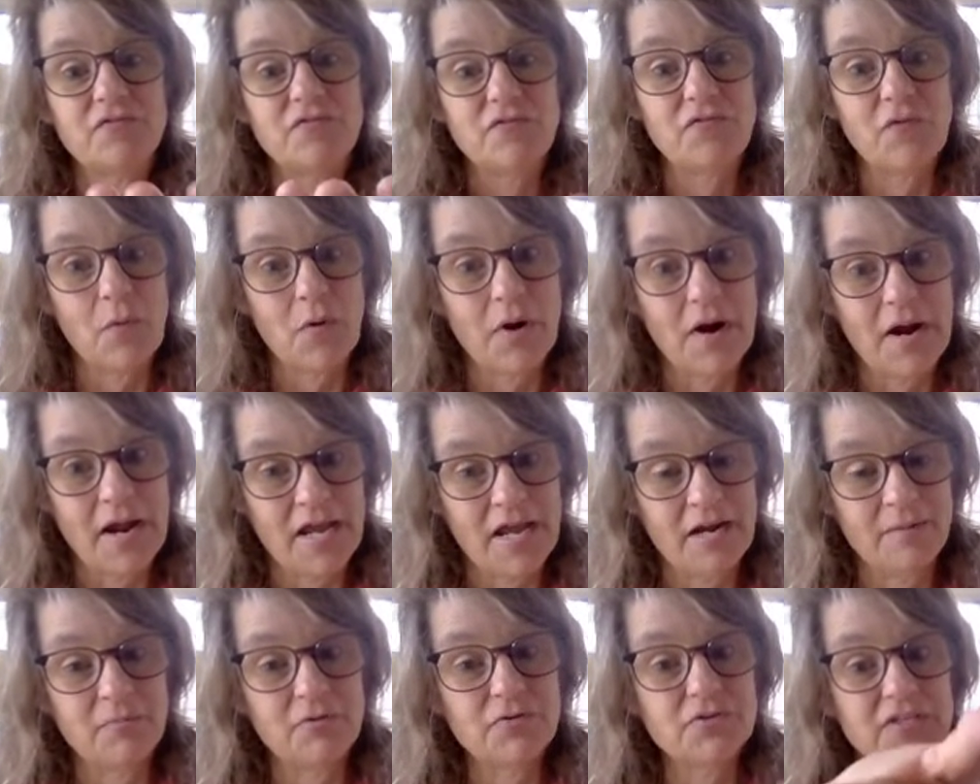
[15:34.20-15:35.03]
for
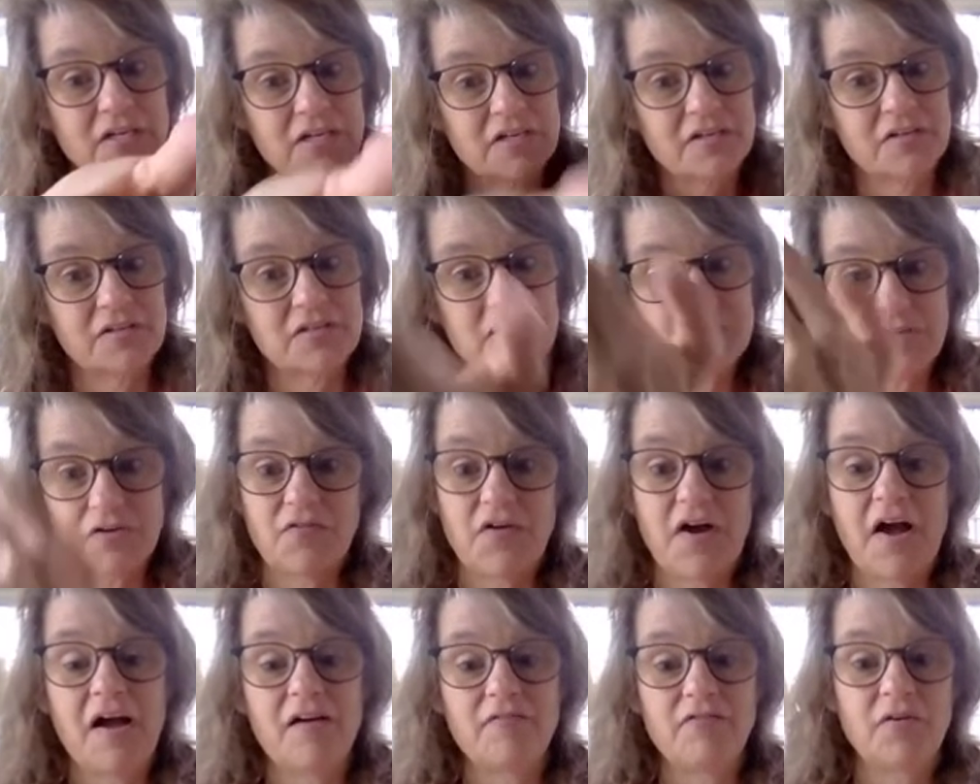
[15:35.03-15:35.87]
animals that could
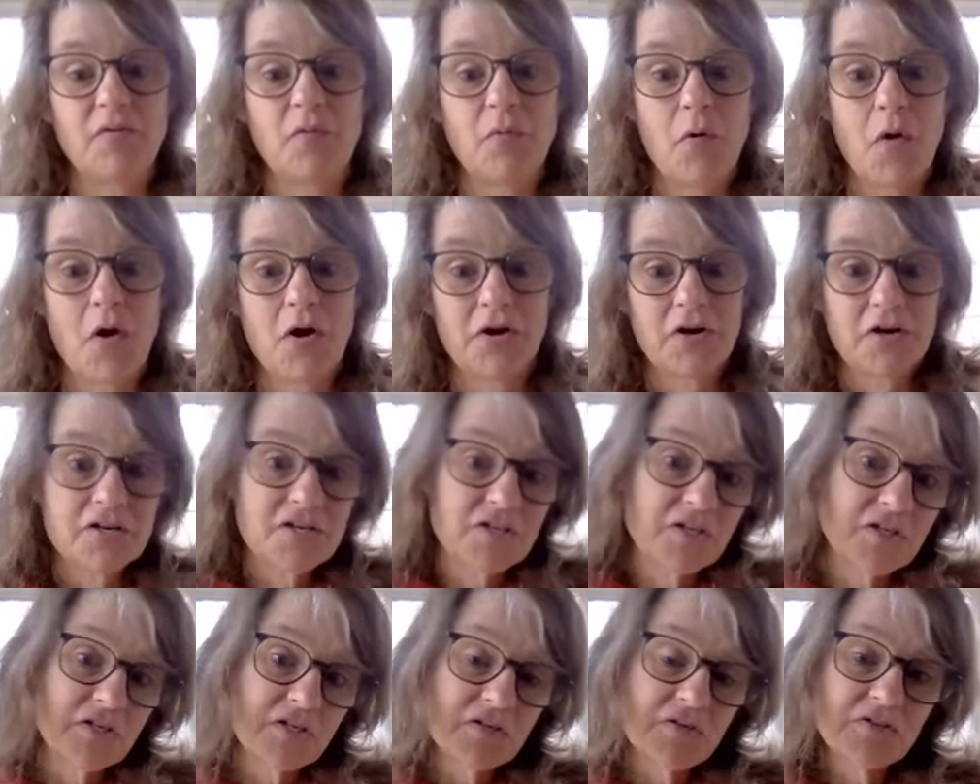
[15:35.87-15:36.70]
survive in water
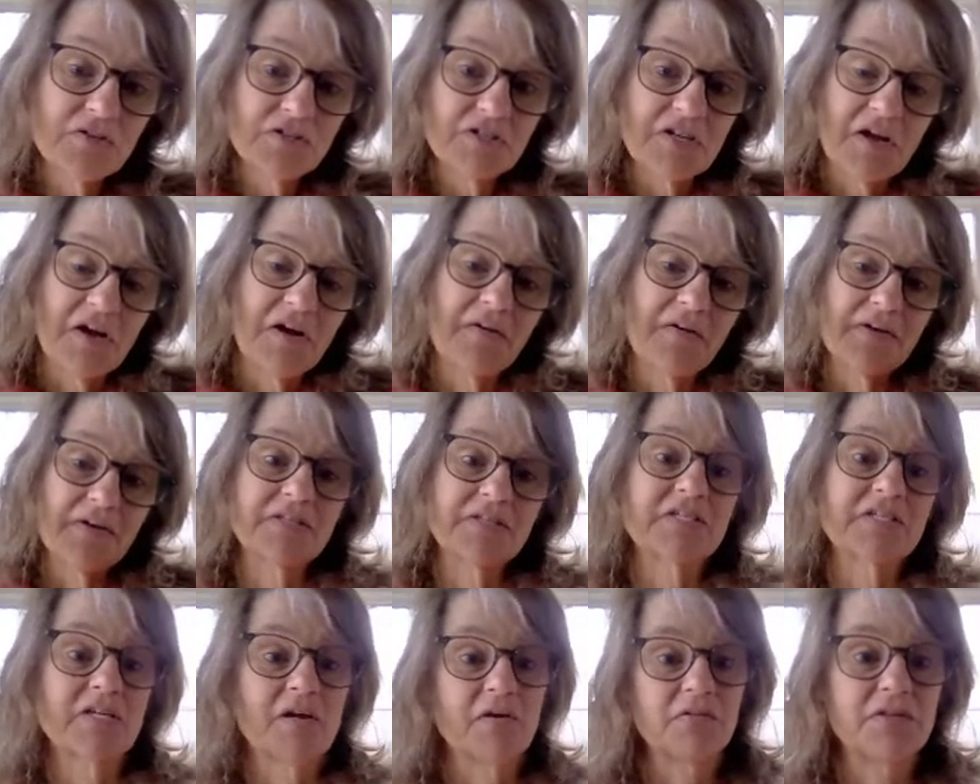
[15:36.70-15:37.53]
to do so.
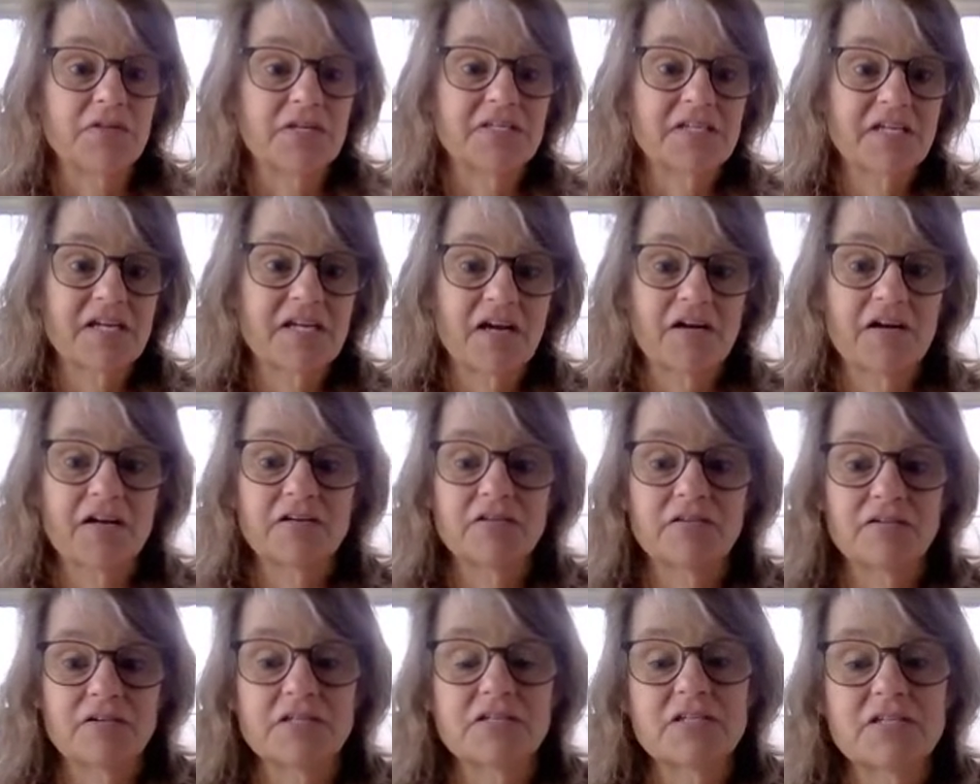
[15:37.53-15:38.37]
And so these
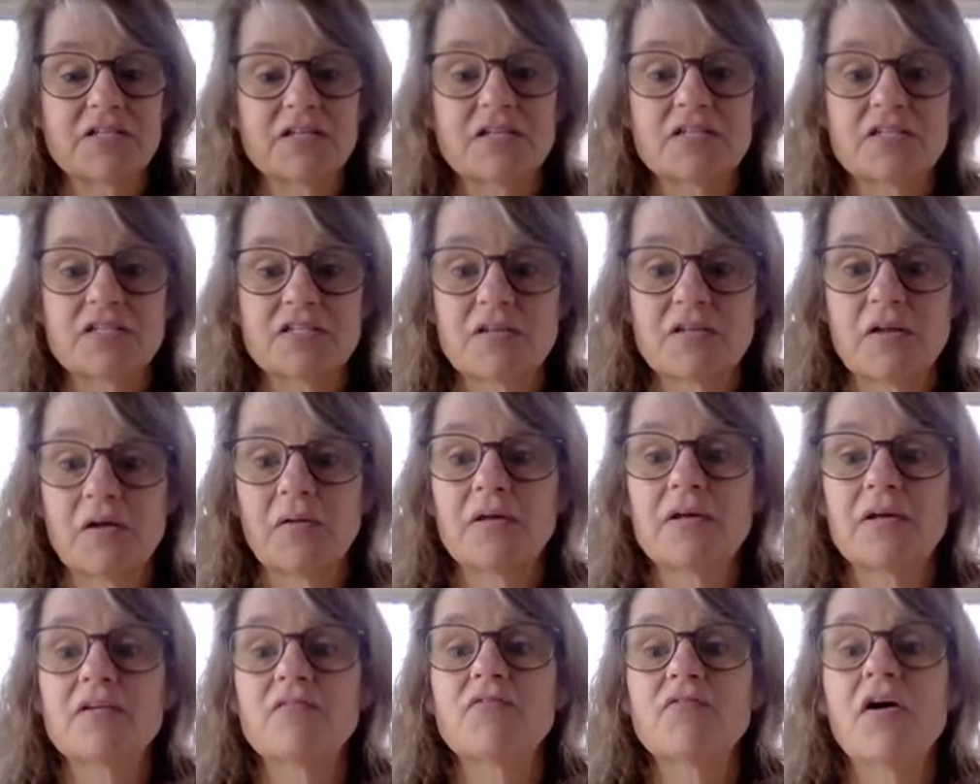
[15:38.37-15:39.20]
characteristics
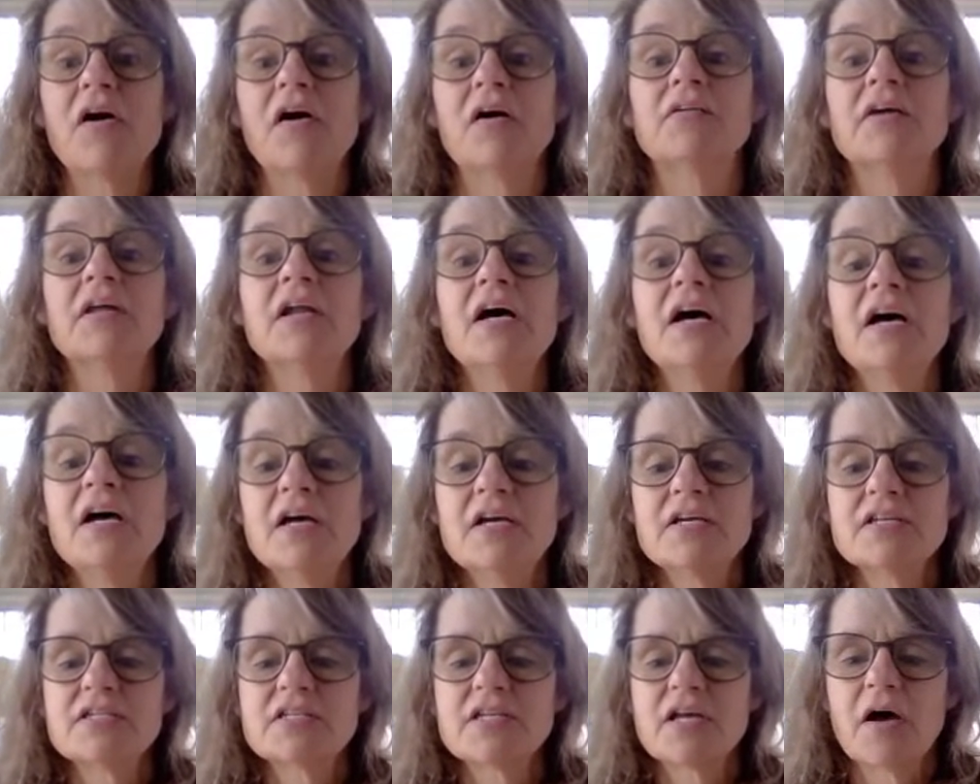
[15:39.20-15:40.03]
slowly evolved.
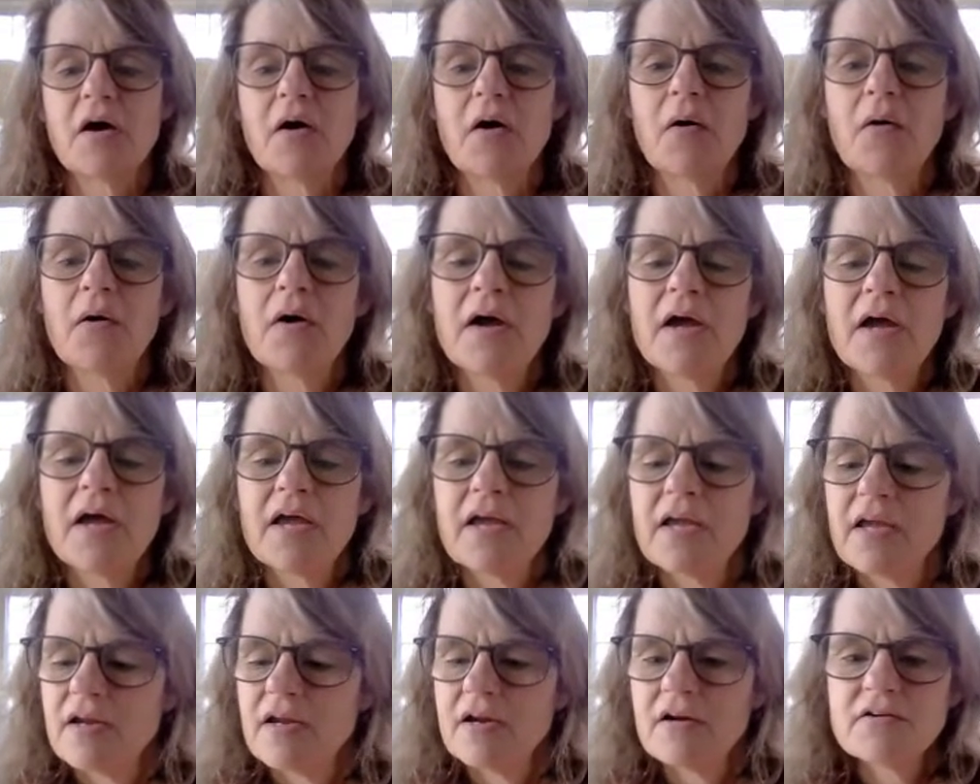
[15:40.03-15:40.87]
So
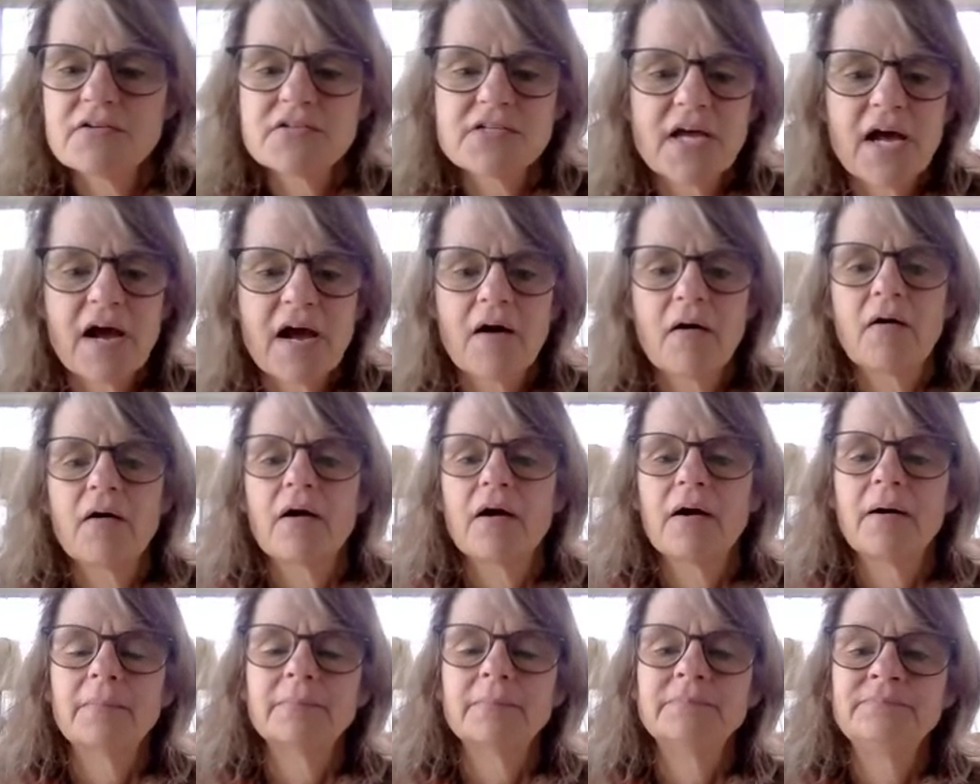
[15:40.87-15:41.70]
here's
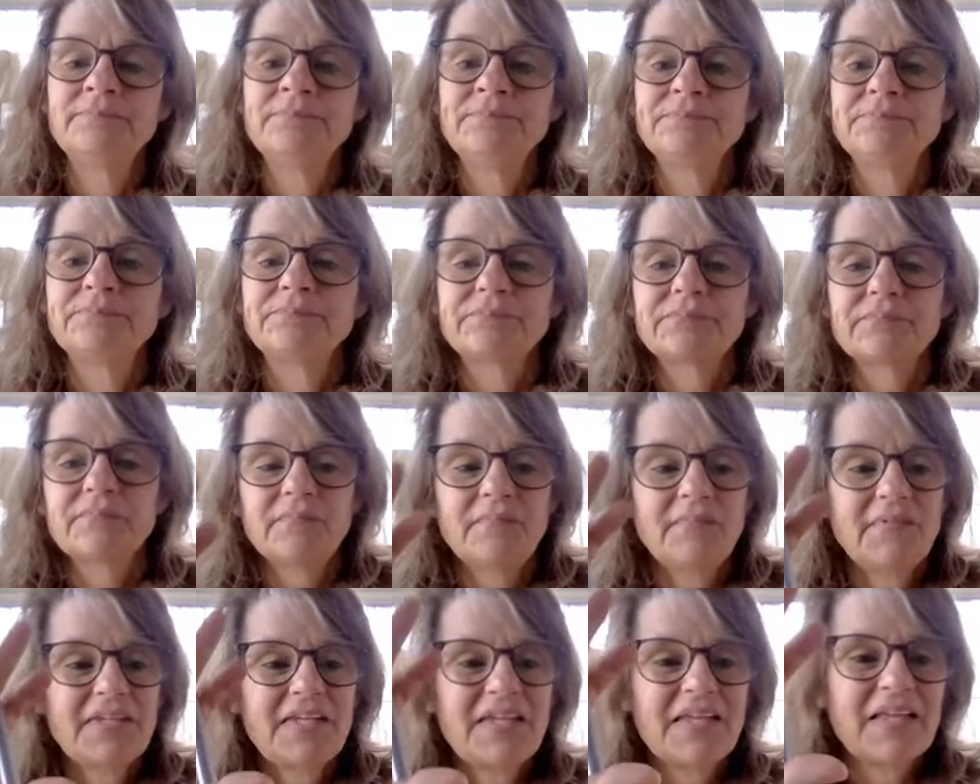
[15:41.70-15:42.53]
our,
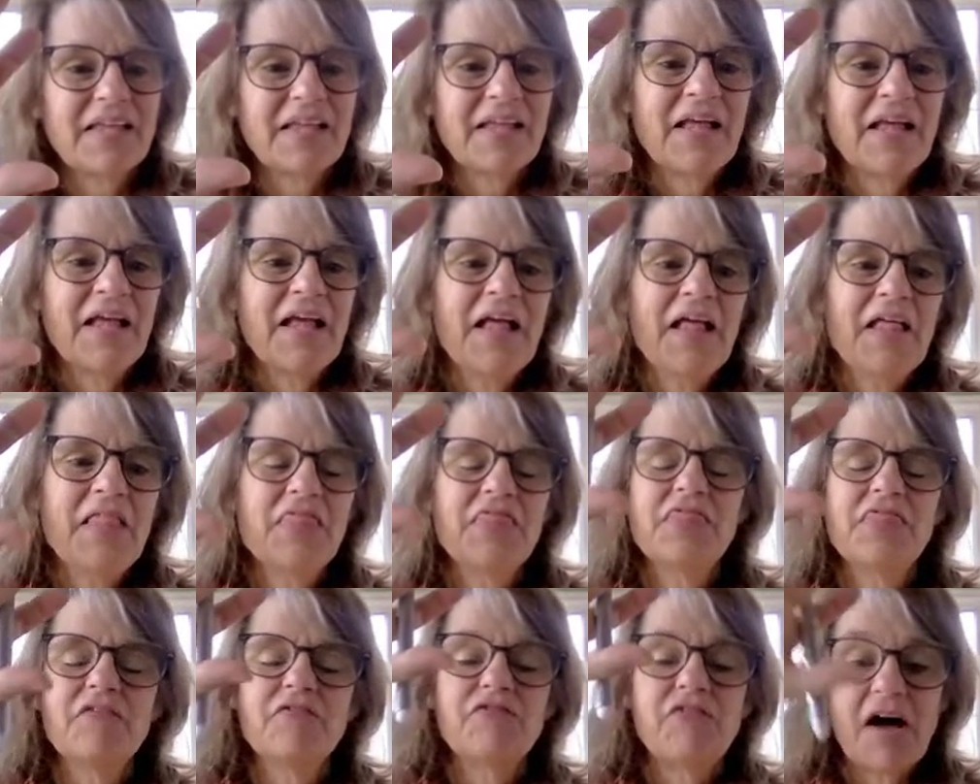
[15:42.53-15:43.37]

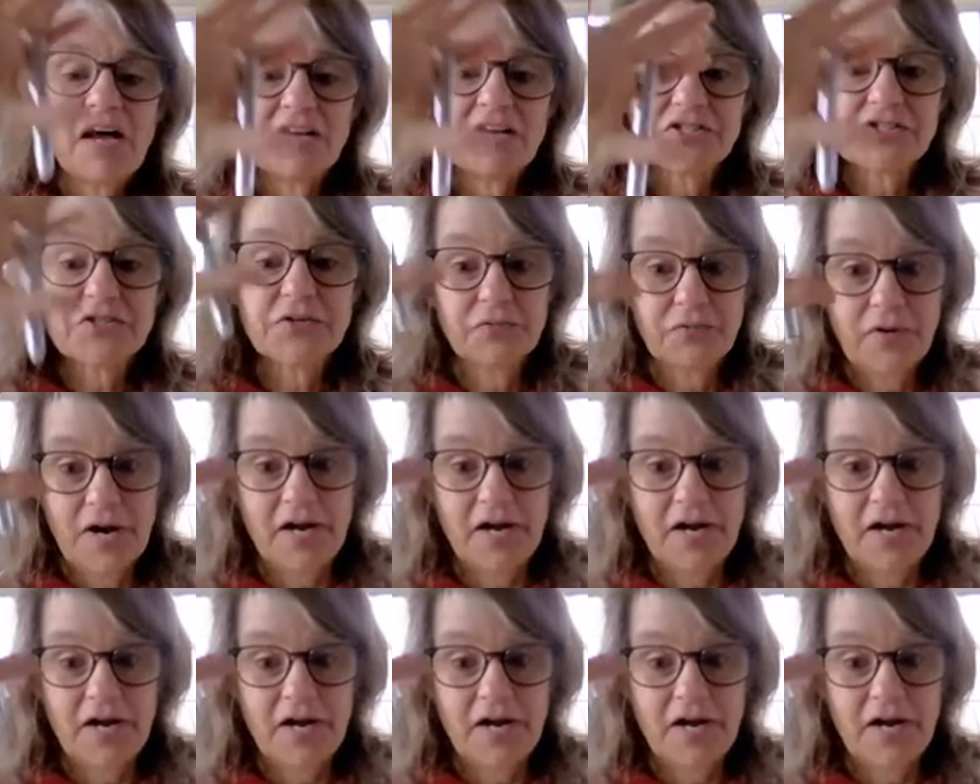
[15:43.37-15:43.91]
the fossil